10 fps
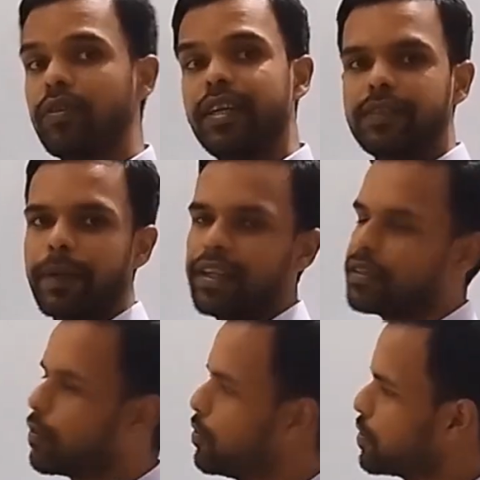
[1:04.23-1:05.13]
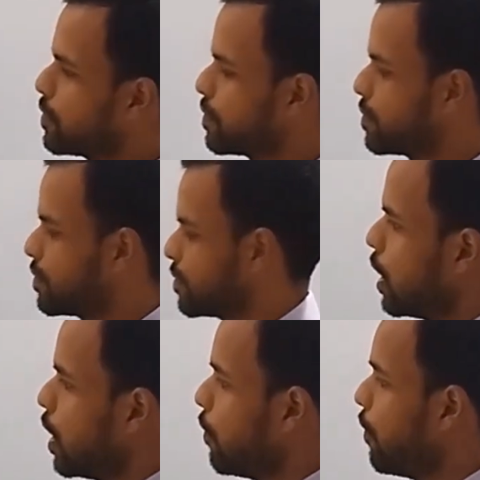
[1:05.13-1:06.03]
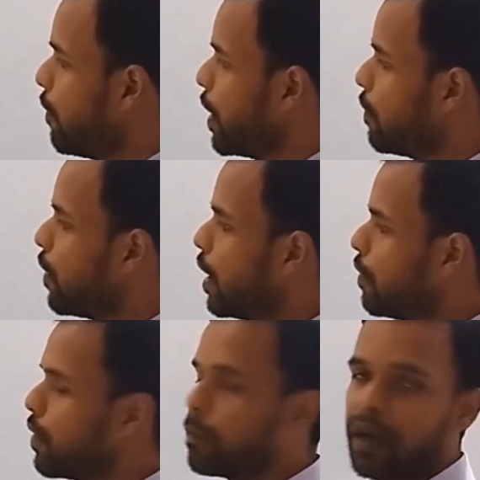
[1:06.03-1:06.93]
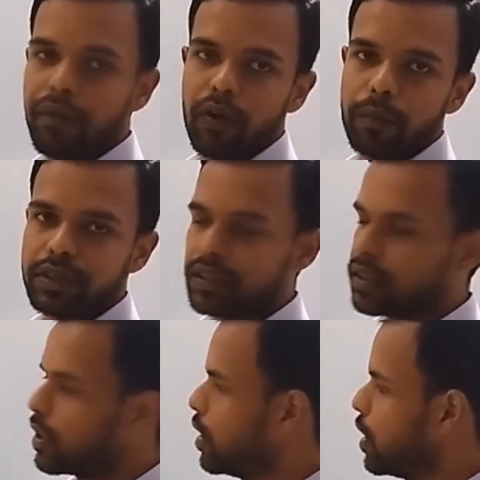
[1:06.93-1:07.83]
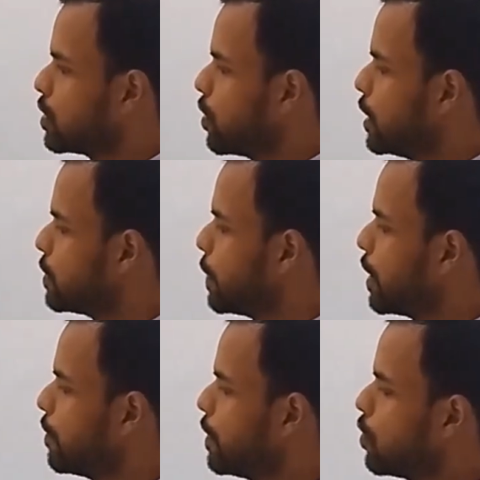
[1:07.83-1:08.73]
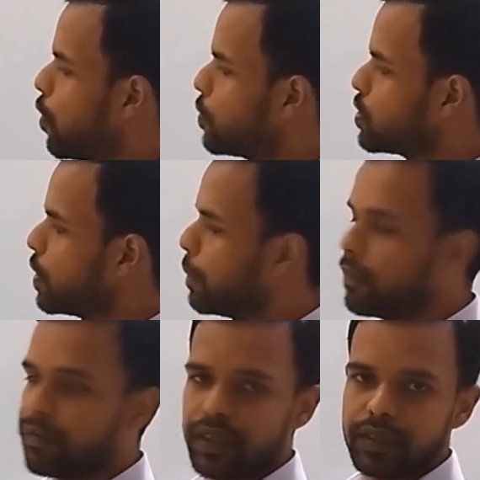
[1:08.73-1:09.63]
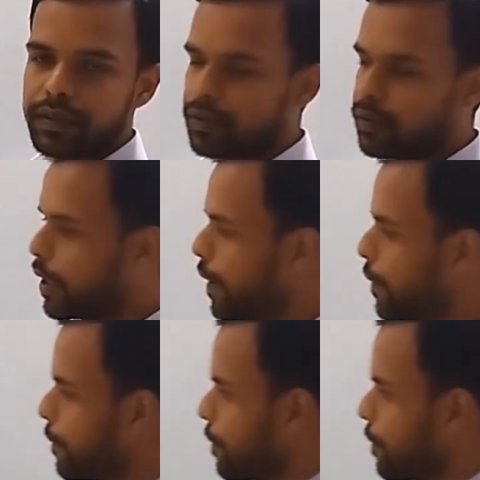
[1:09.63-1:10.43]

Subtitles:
So let's begin the solution. We will verify one by one options. So let's begin with option B first. Okay.